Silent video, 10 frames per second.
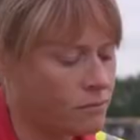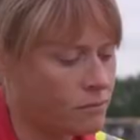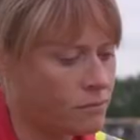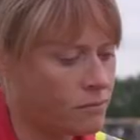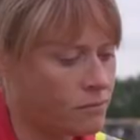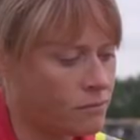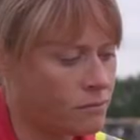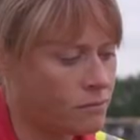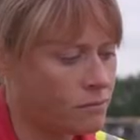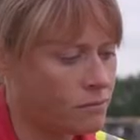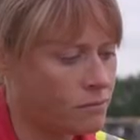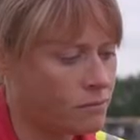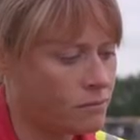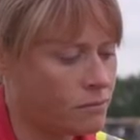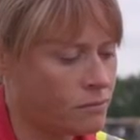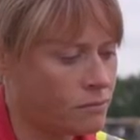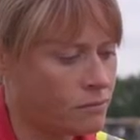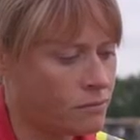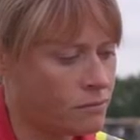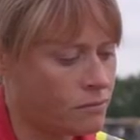
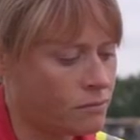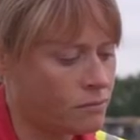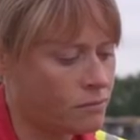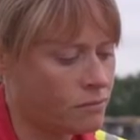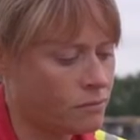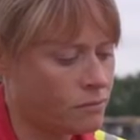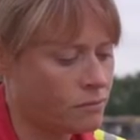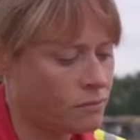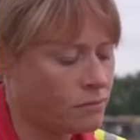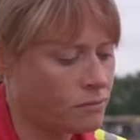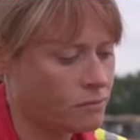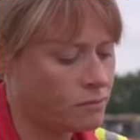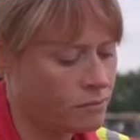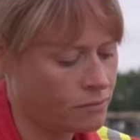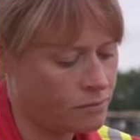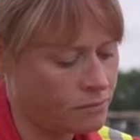No words are spoken by the person on screen.